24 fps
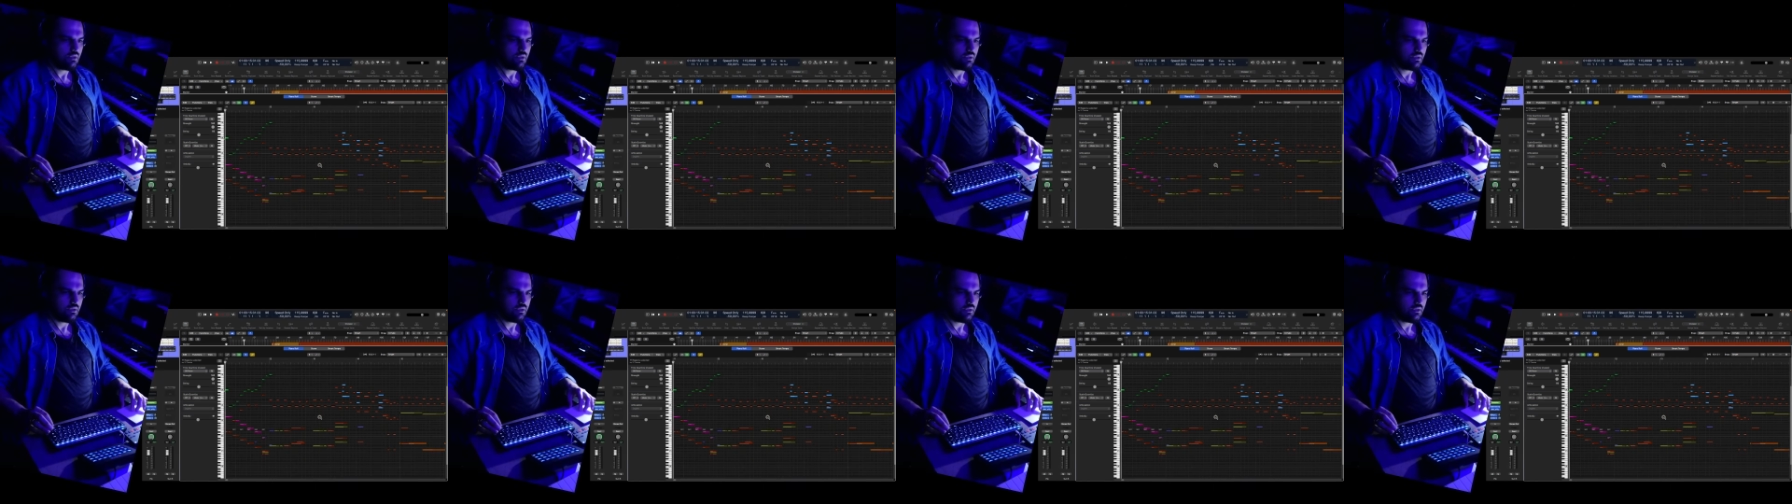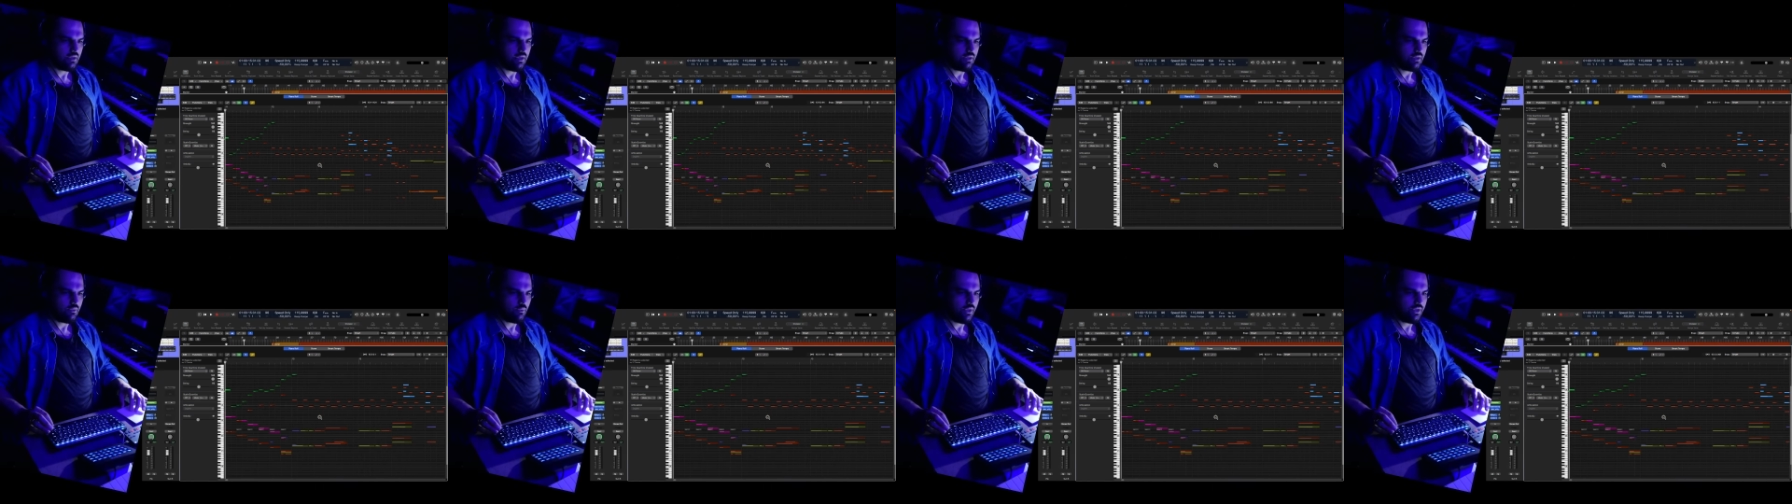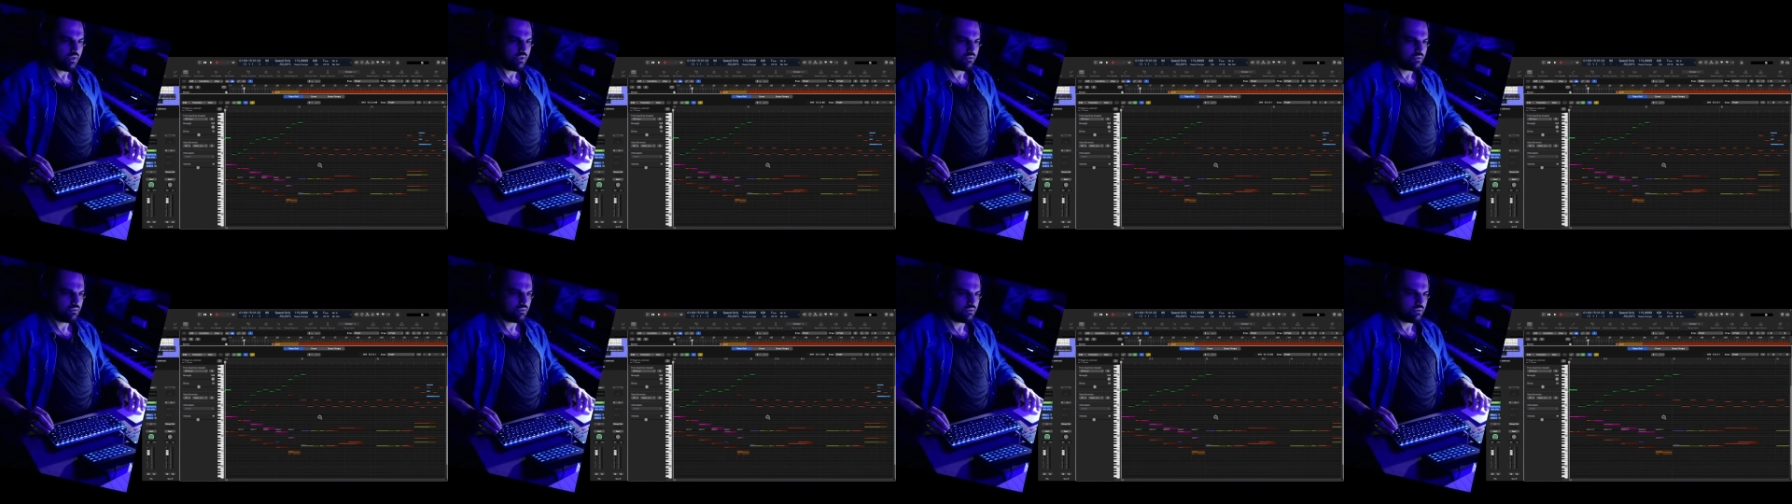when
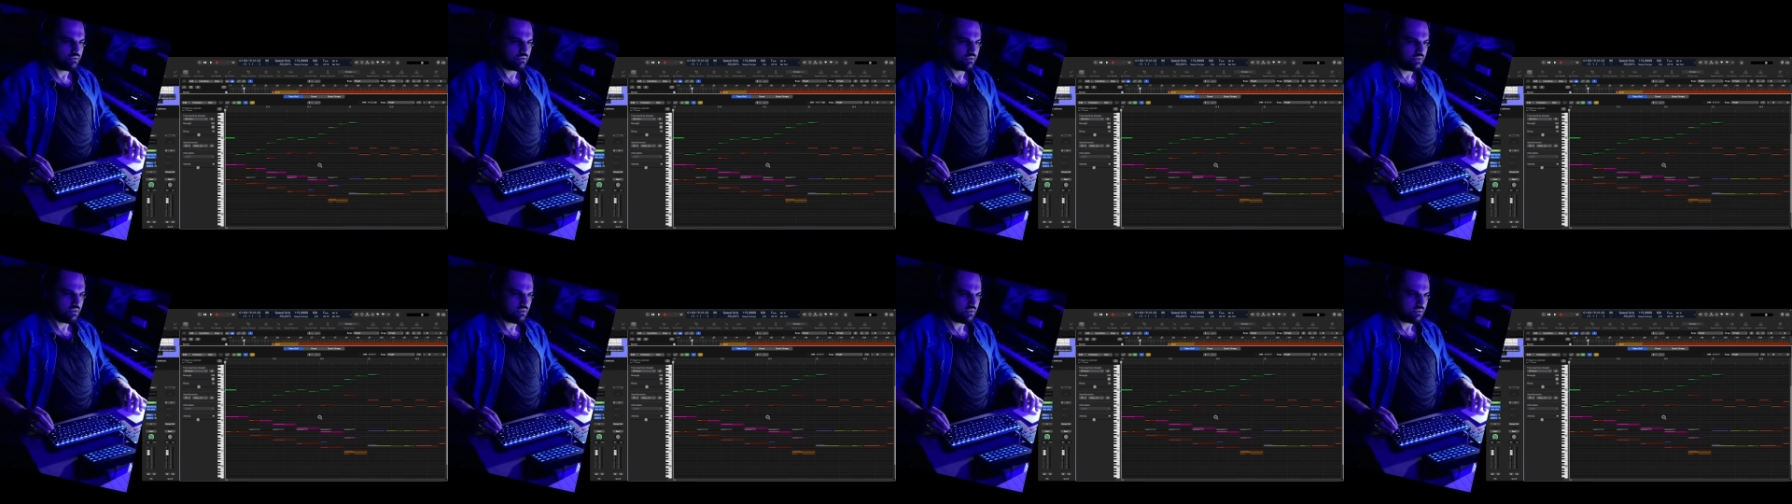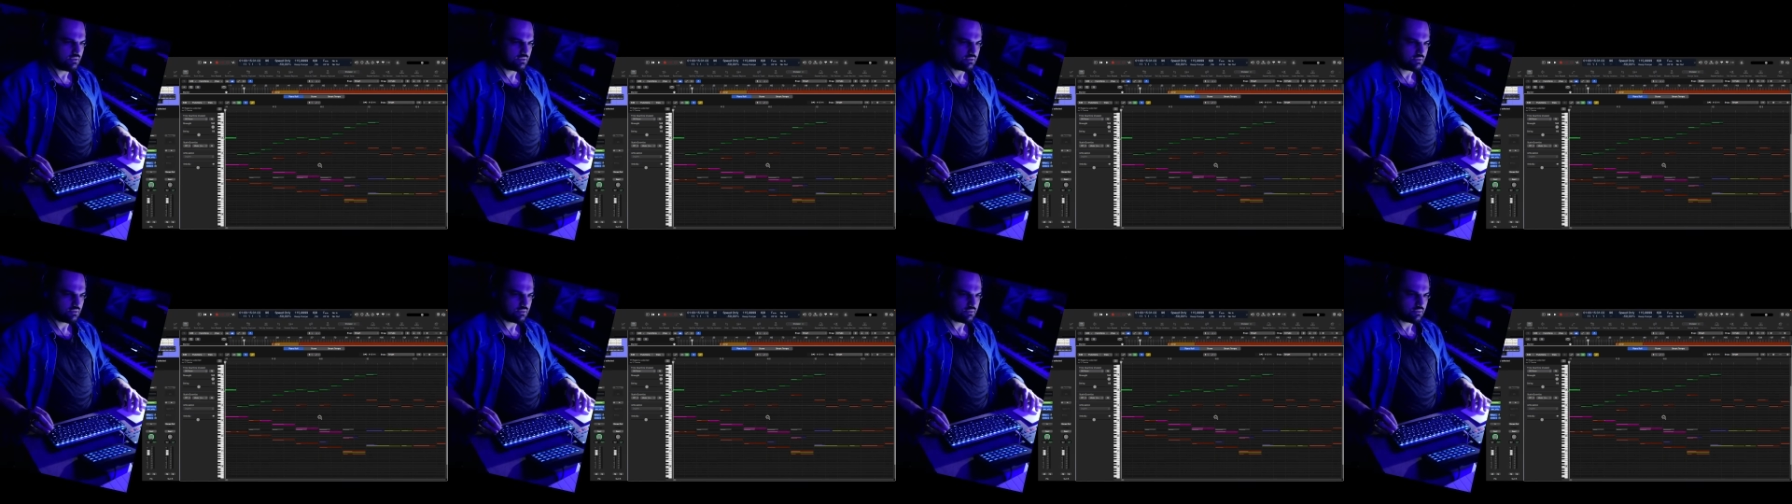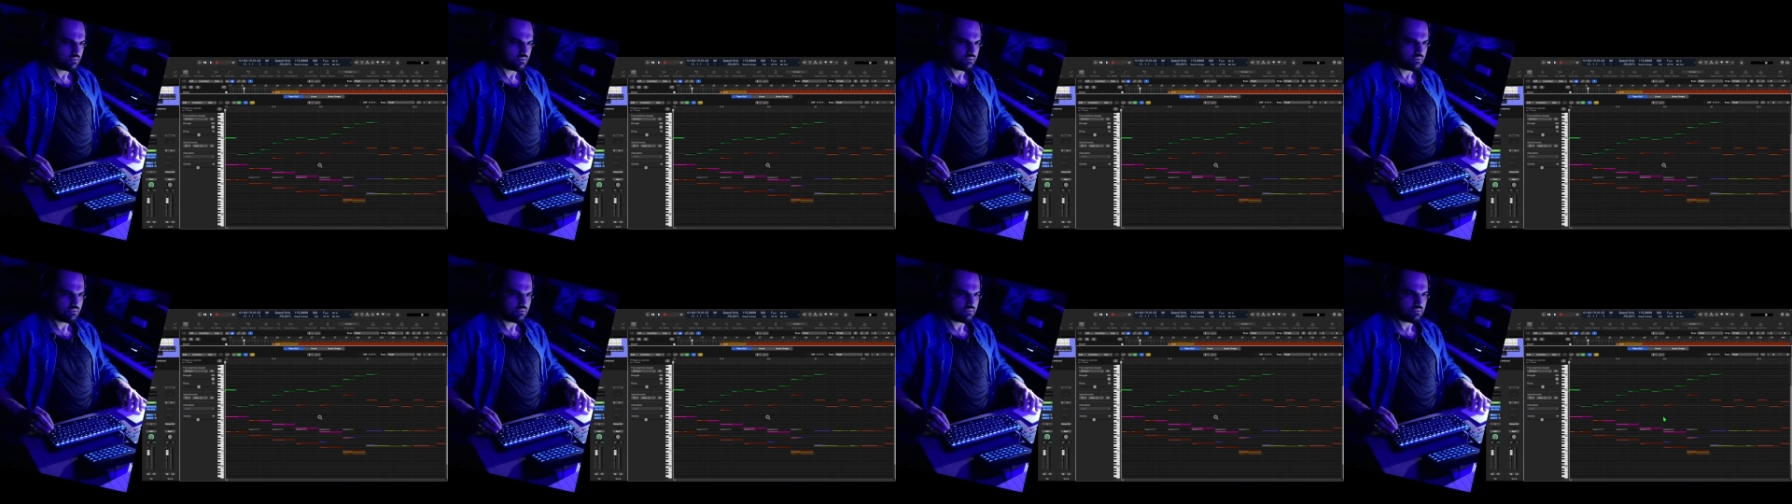you do this
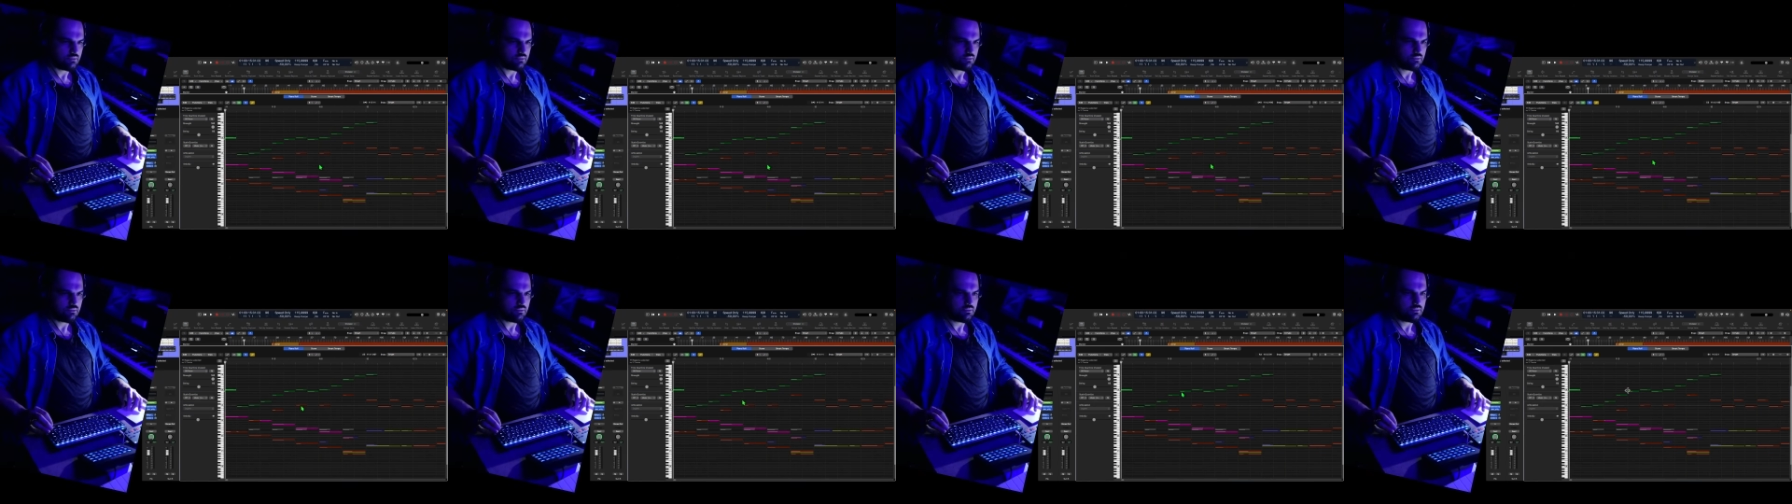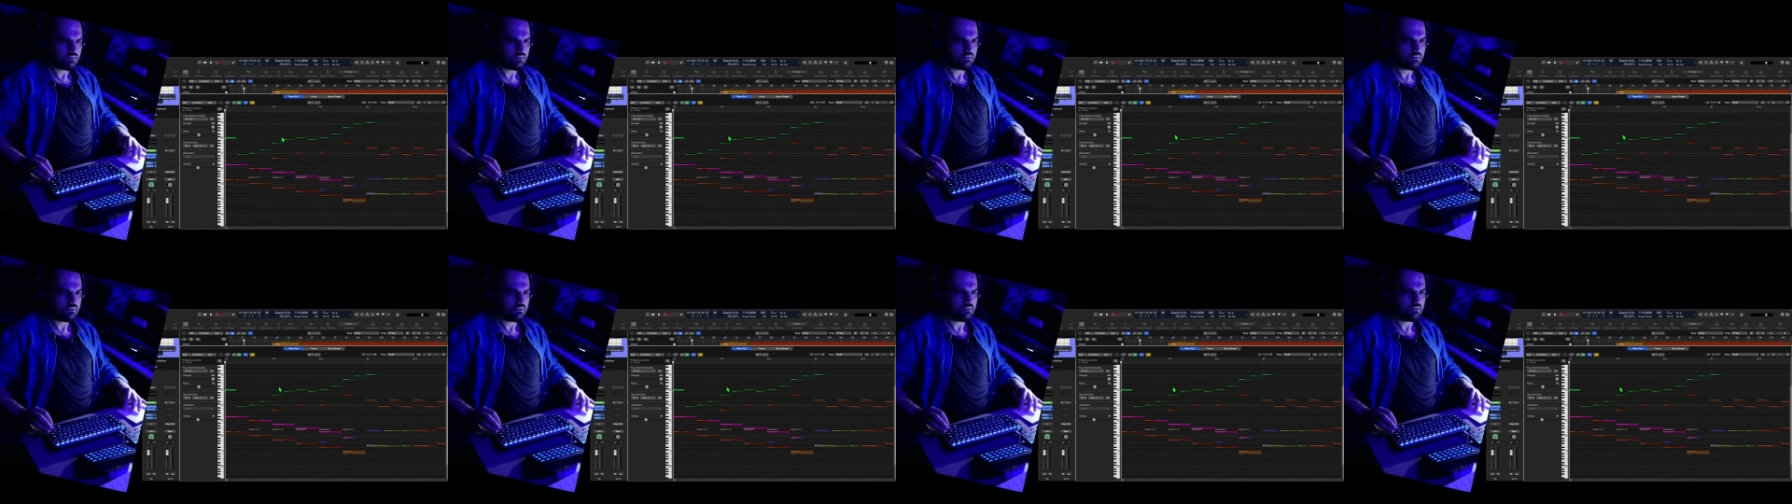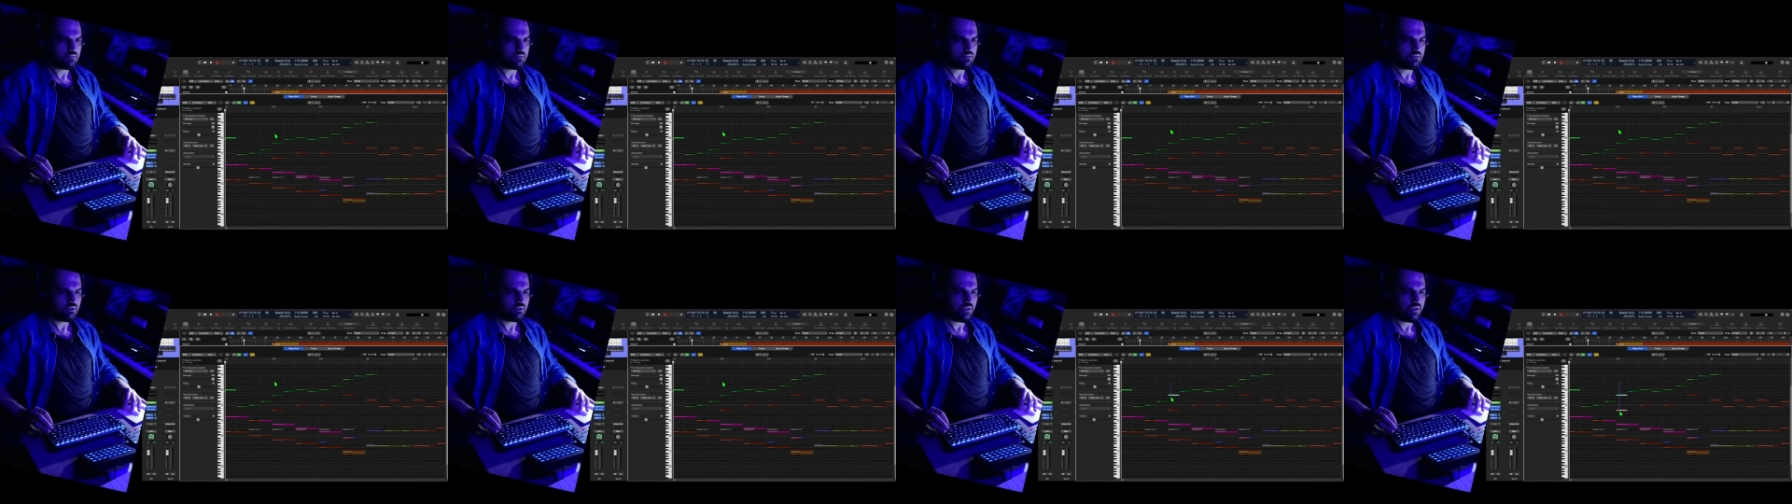
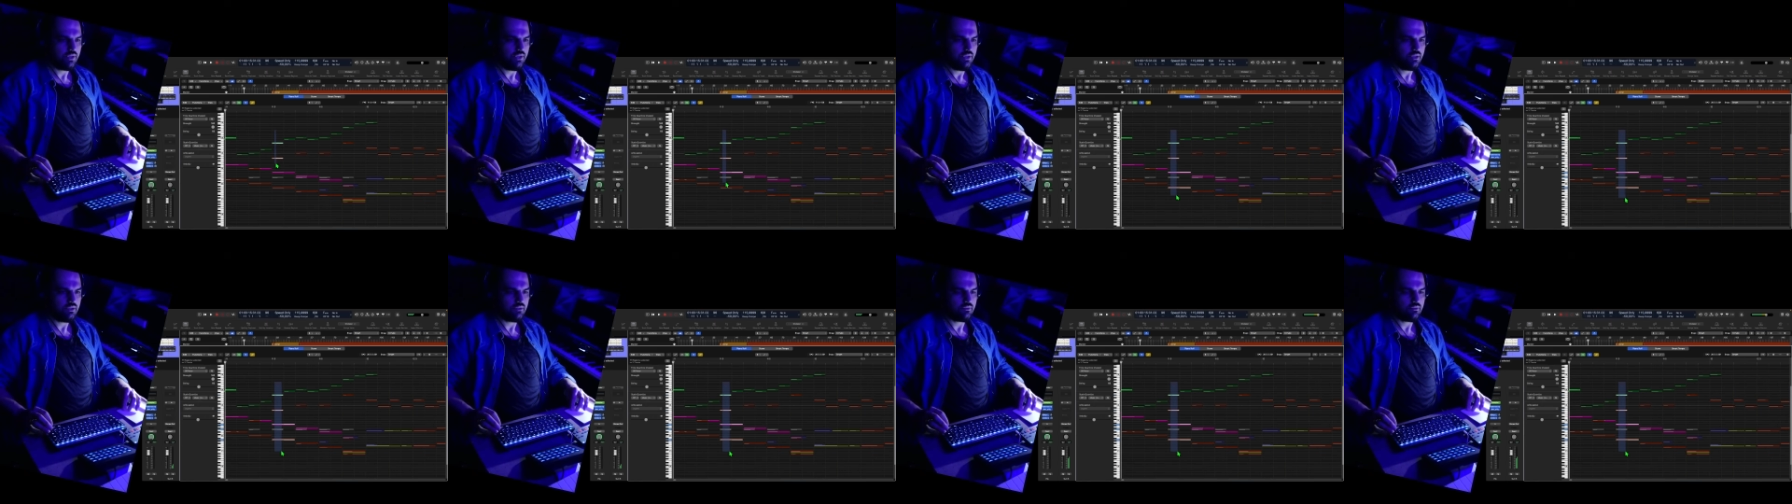here,